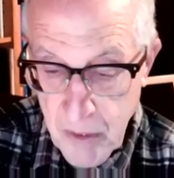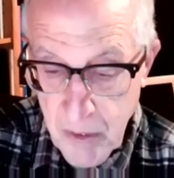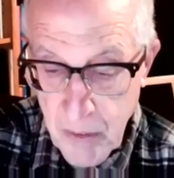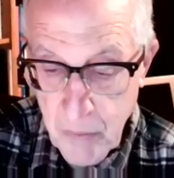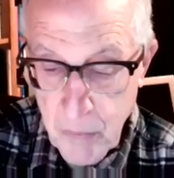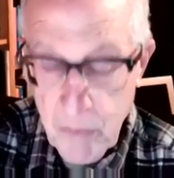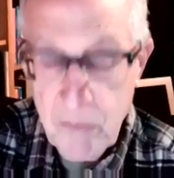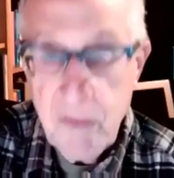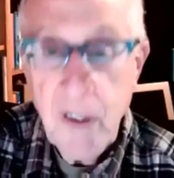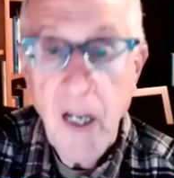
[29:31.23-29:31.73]

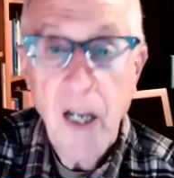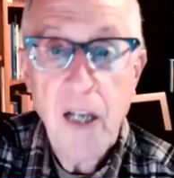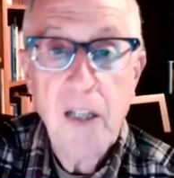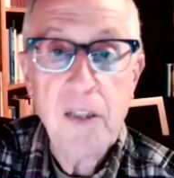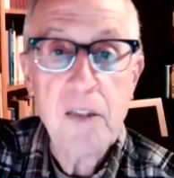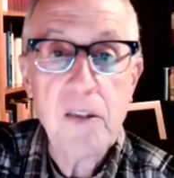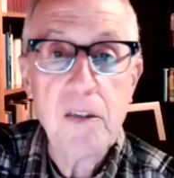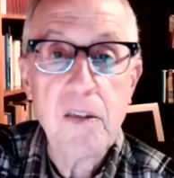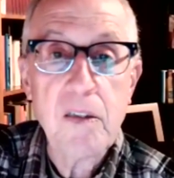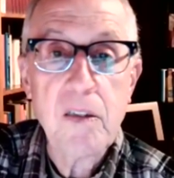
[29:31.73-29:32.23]
we've
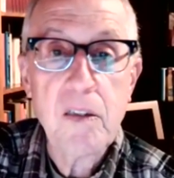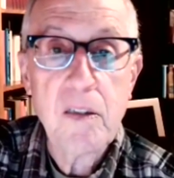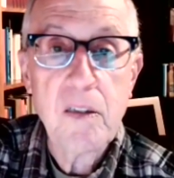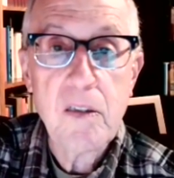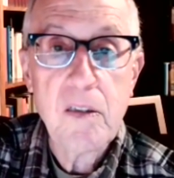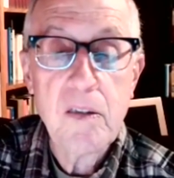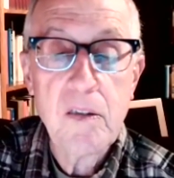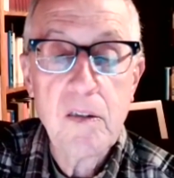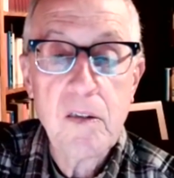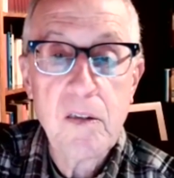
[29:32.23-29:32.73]
got
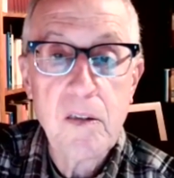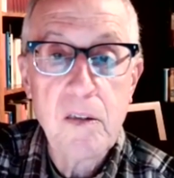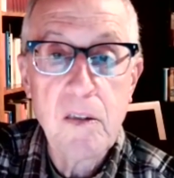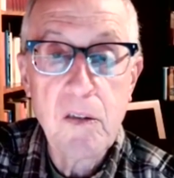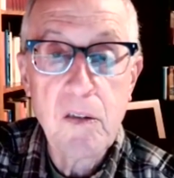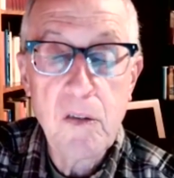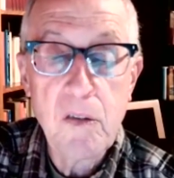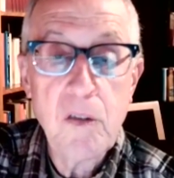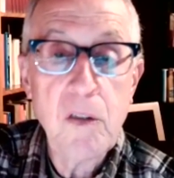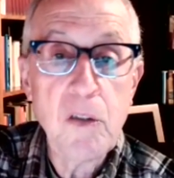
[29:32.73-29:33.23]

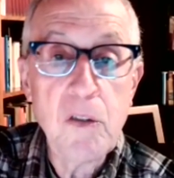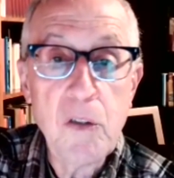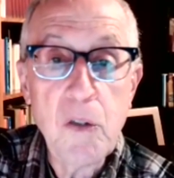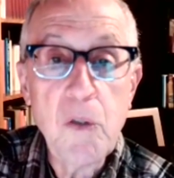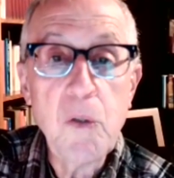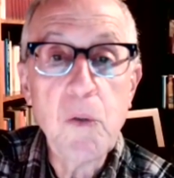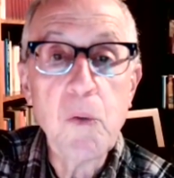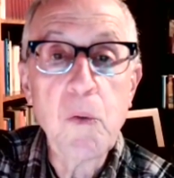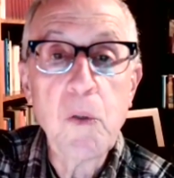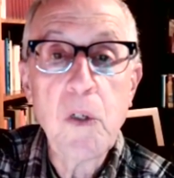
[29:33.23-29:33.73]
the
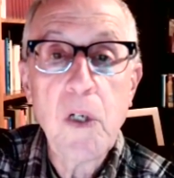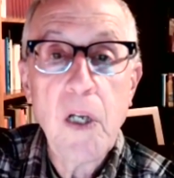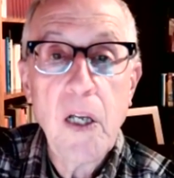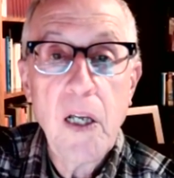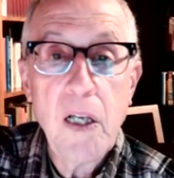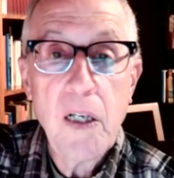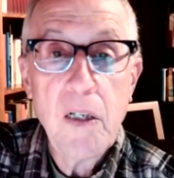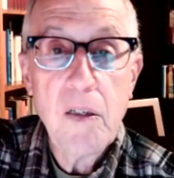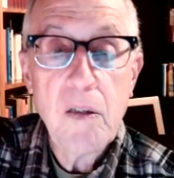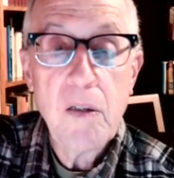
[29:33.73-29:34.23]
new
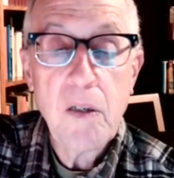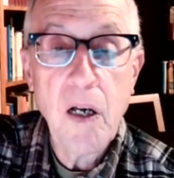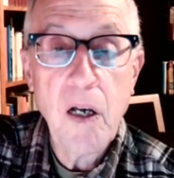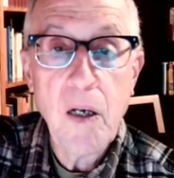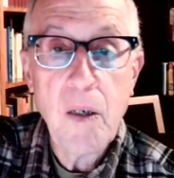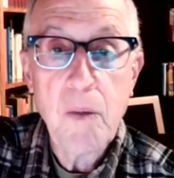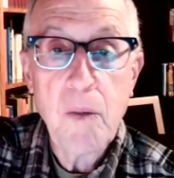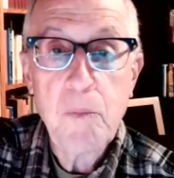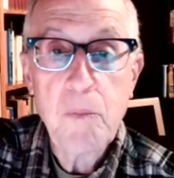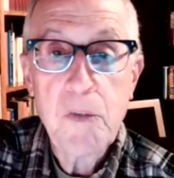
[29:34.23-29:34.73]

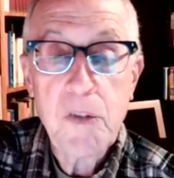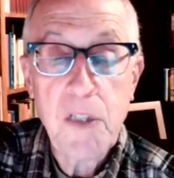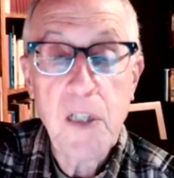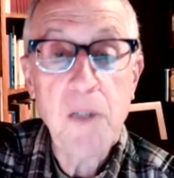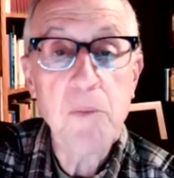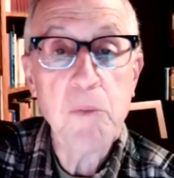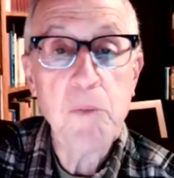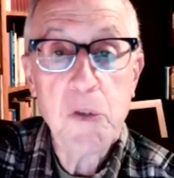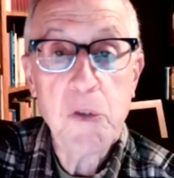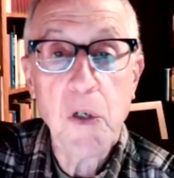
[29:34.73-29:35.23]
Senate
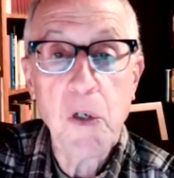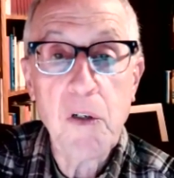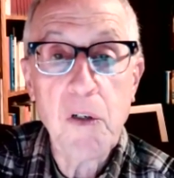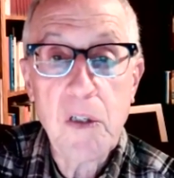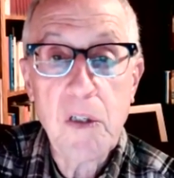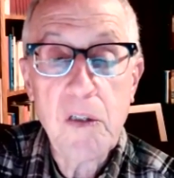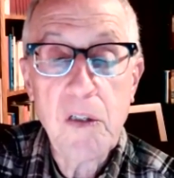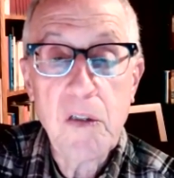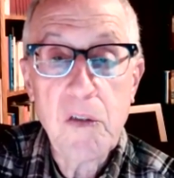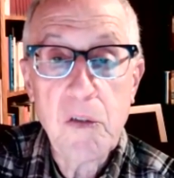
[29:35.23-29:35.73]
Majority
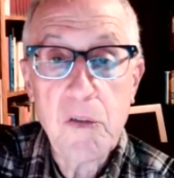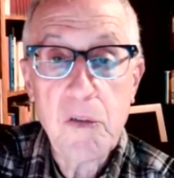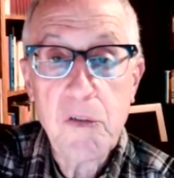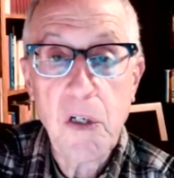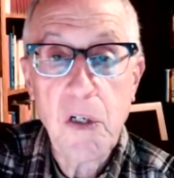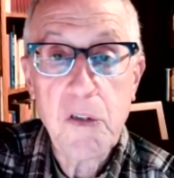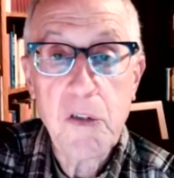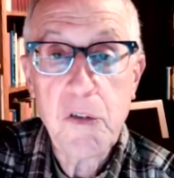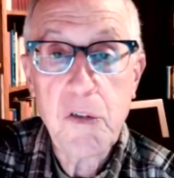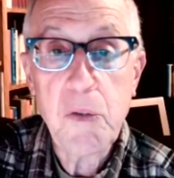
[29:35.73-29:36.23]
Leader,
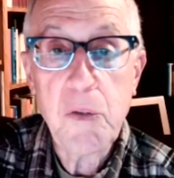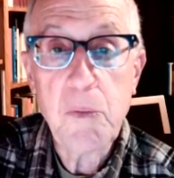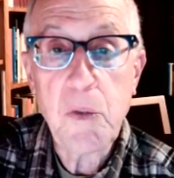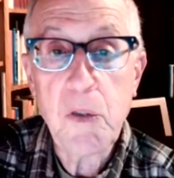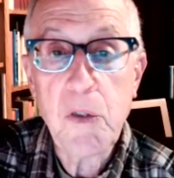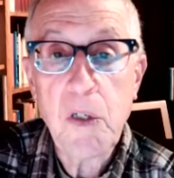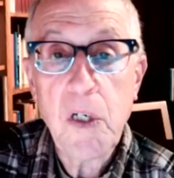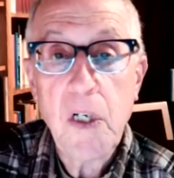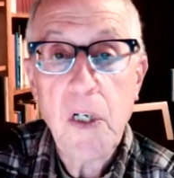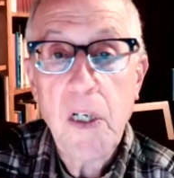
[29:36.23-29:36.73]
Chuck
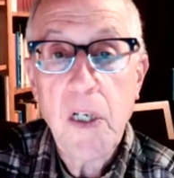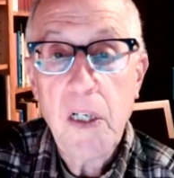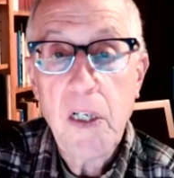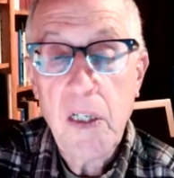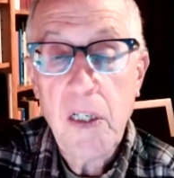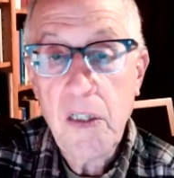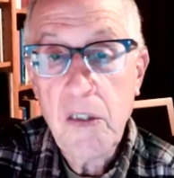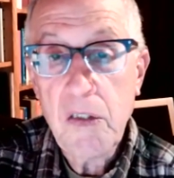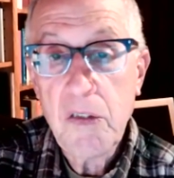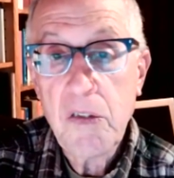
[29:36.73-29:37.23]
Schumer,
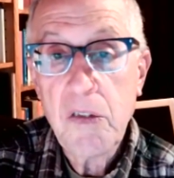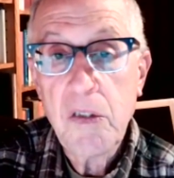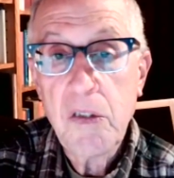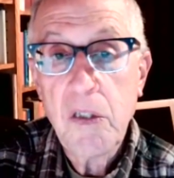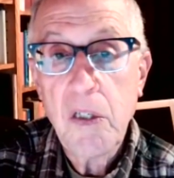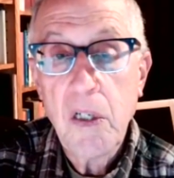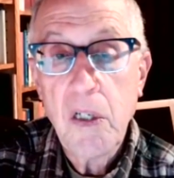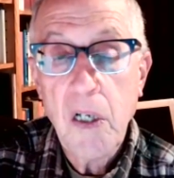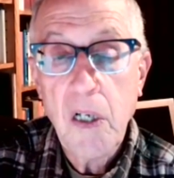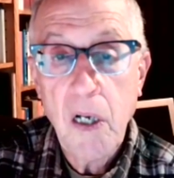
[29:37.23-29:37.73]
is
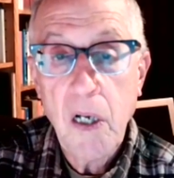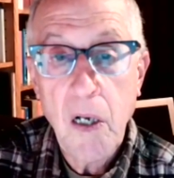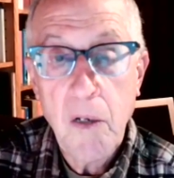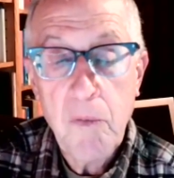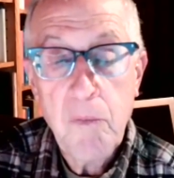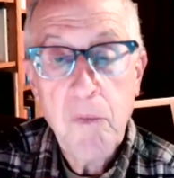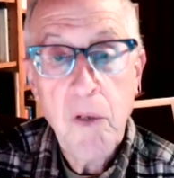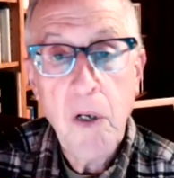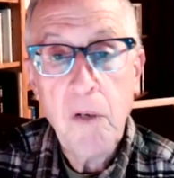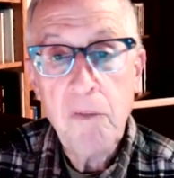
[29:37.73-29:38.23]

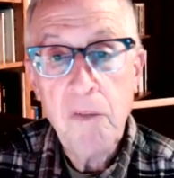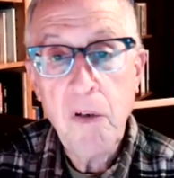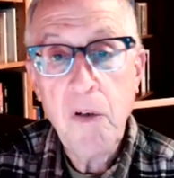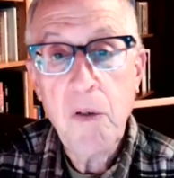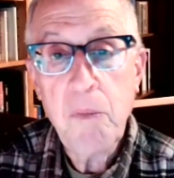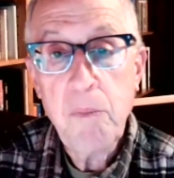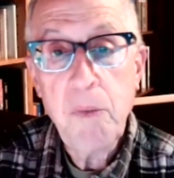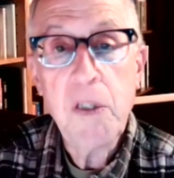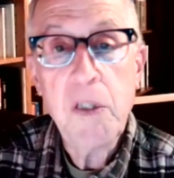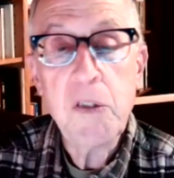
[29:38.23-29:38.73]
a very
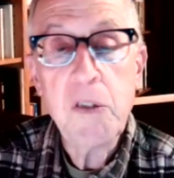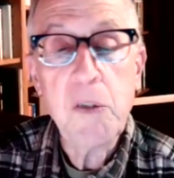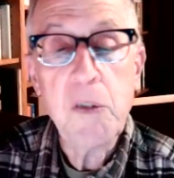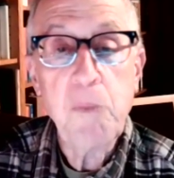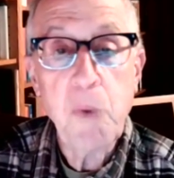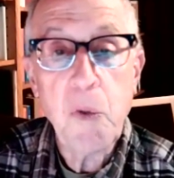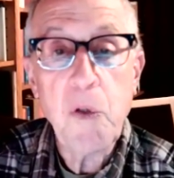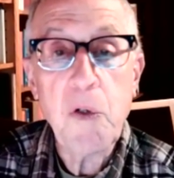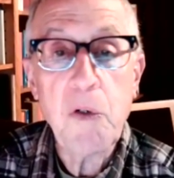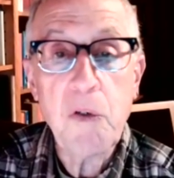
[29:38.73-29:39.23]
big
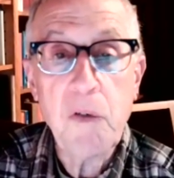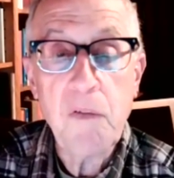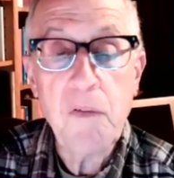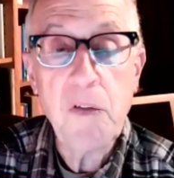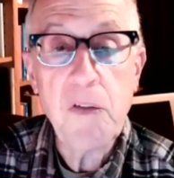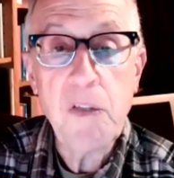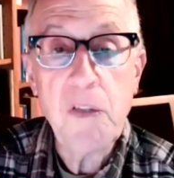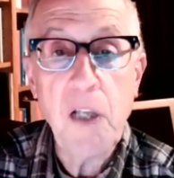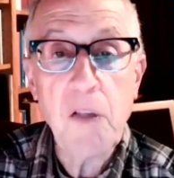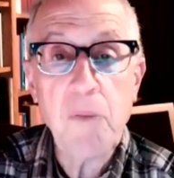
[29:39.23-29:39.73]
supporter of the
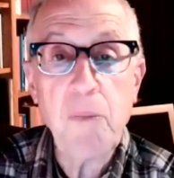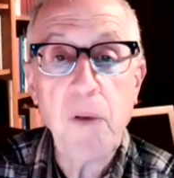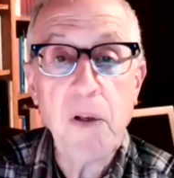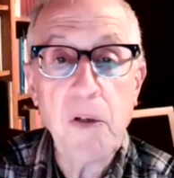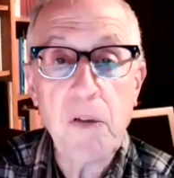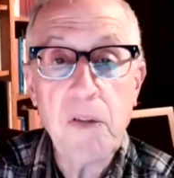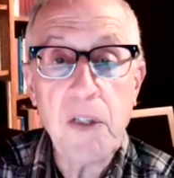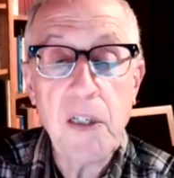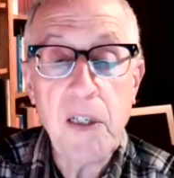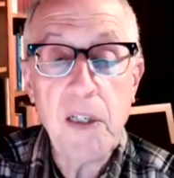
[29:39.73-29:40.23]
death
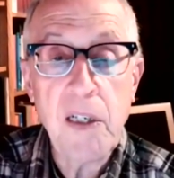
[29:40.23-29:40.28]
penalty.